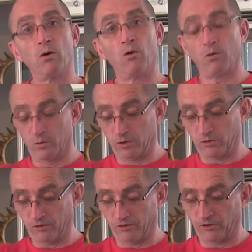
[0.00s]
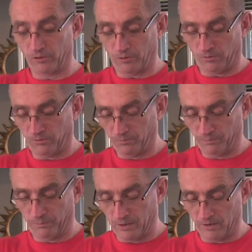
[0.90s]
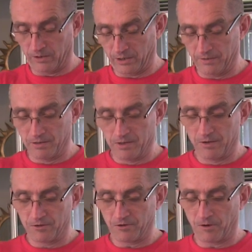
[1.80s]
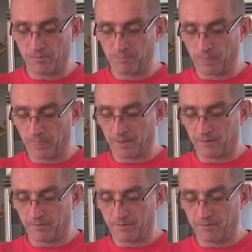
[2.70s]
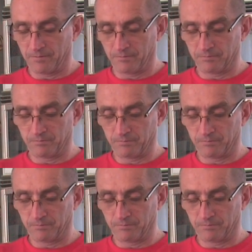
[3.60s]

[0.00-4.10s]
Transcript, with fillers: each piece of meat like this, get all the salt off, and then set it aside in a tray.